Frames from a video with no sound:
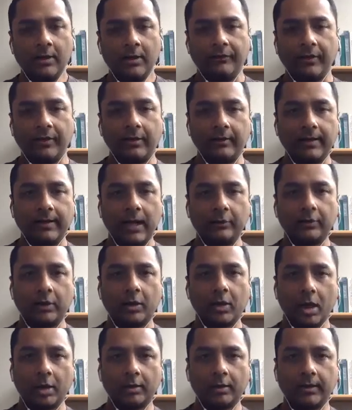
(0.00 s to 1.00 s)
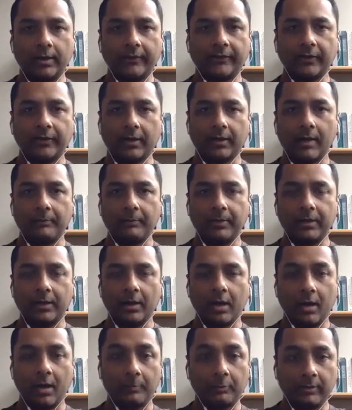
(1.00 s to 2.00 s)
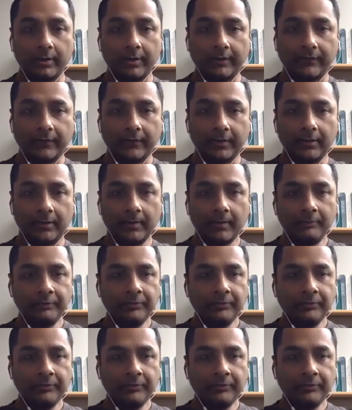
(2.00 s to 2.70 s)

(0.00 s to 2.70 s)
figuring out the context a company operates in.